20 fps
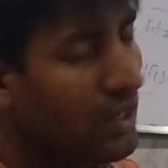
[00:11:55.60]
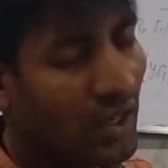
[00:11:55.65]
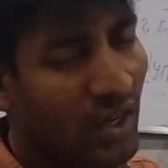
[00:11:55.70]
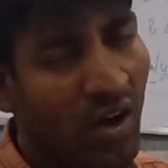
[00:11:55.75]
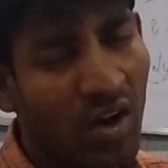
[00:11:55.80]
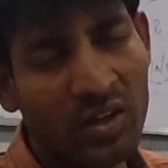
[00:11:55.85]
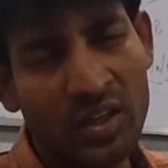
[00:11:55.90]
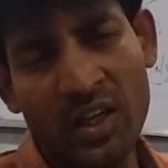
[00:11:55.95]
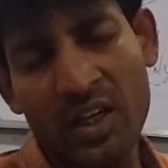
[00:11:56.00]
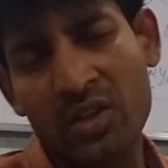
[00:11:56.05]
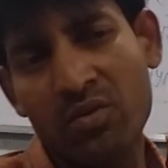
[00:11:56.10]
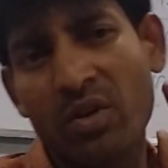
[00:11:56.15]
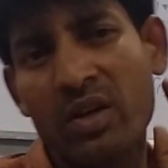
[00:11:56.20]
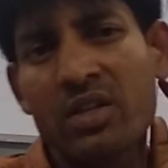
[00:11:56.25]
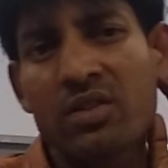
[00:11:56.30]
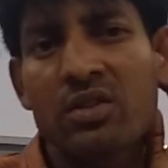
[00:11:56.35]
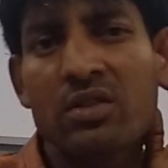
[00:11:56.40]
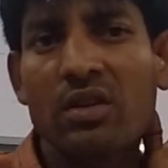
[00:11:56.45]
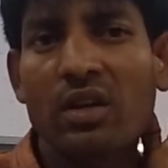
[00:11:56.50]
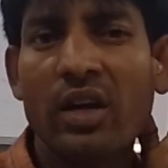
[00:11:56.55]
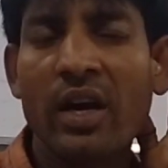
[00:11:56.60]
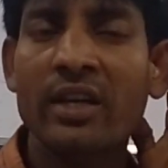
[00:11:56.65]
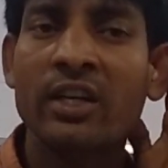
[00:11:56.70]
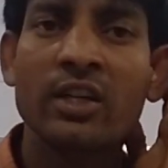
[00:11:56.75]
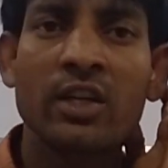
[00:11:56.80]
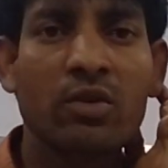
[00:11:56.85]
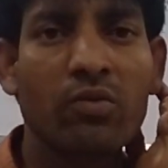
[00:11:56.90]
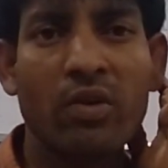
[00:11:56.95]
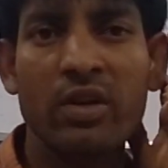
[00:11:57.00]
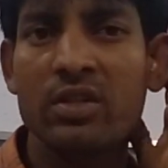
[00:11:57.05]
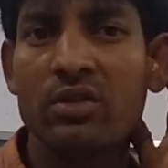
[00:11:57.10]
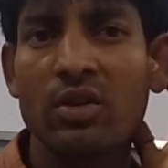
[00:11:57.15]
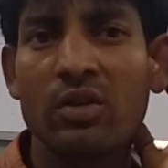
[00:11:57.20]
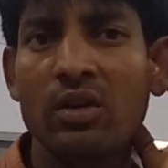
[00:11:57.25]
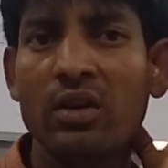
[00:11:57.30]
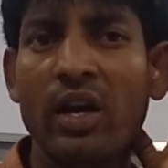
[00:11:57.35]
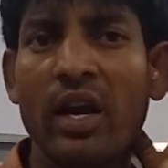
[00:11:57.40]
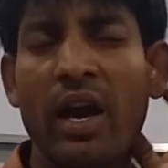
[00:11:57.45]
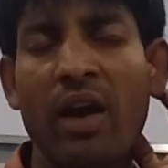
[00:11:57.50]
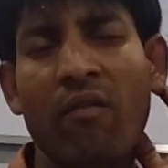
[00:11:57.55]
continent wise,
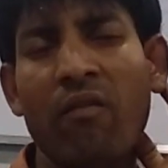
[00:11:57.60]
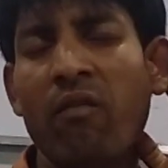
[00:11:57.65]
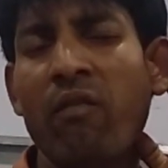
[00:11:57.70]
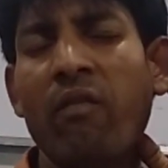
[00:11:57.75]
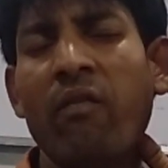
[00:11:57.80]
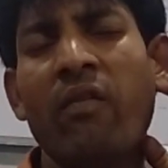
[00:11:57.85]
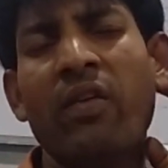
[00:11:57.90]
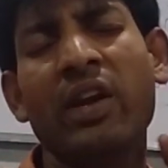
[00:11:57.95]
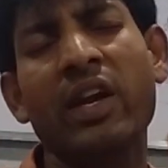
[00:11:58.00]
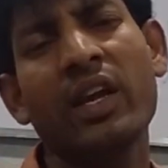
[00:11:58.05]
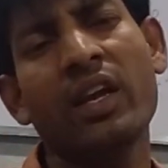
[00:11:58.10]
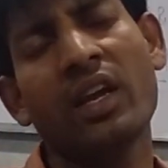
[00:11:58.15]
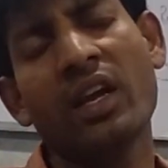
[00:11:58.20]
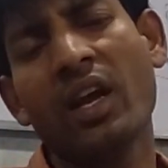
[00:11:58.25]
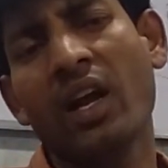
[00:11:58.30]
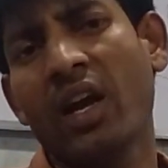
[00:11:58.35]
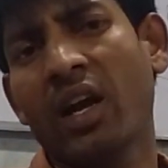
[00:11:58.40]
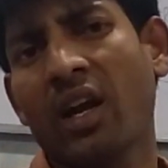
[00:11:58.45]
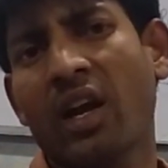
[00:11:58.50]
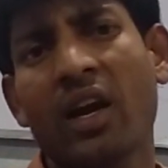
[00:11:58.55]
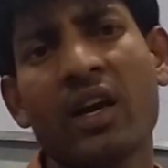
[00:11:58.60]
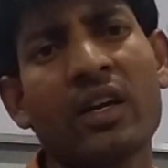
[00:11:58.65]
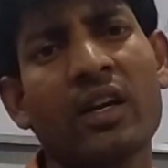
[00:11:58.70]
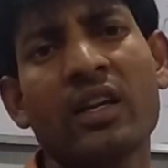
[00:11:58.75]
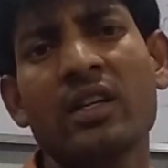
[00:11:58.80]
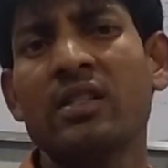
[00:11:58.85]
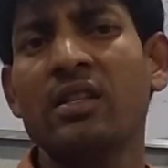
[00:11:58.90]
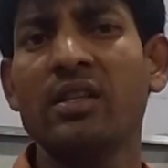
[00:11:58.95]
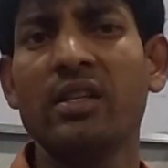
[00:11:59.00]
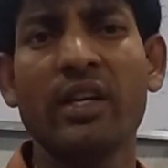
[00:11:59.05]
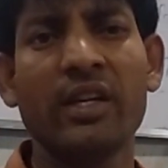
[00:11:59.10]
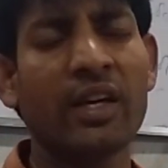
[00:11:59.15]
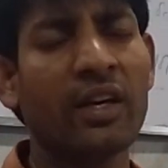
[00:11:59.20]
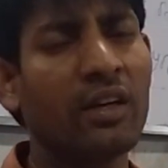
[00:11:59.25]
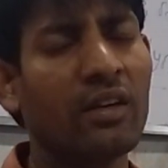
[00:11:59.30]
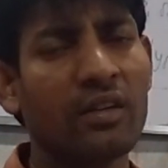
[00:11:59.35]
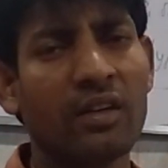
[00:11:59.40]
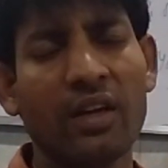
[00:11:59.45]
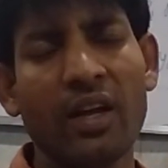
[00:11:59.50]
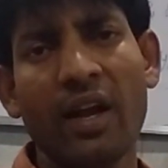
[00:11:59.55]
every country is
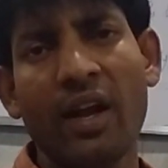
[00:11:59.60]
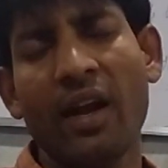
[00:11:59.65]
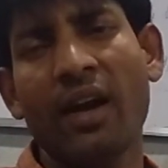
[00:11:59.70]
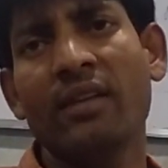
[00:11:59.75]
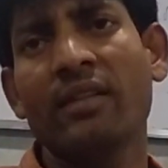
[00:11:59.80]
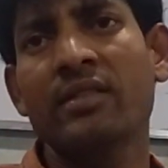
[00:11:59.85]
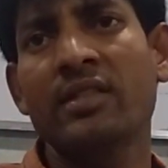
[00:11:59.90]
needed. At